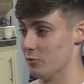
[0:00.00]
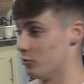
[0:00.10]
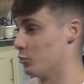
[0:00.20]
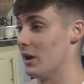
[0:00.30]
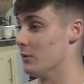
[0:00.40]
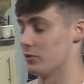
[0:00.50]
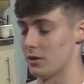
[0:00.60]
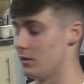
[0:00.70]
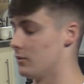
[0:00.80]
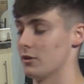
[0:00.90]
I was just waiting. I was
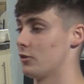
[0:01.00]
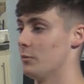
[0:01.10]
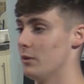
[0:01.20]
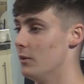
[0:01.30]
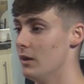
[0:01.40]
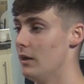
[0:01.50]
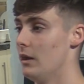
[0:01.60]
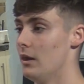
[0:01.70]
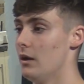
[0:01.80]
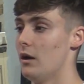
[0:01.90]
like, he's got to come out. That's
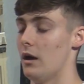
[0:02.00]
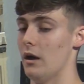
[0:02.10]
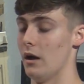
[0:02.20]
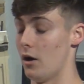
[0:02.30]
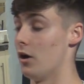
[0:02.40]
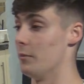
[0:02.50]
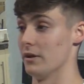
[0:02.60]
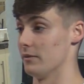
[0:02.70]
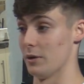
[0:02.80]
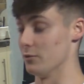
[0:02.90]
standing. Oh
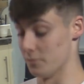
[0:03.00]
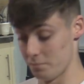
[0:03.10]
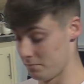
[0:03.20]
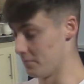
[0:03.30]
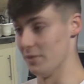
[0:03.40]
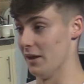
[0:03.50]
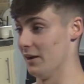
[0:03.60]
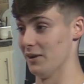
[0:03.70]
man, I was there.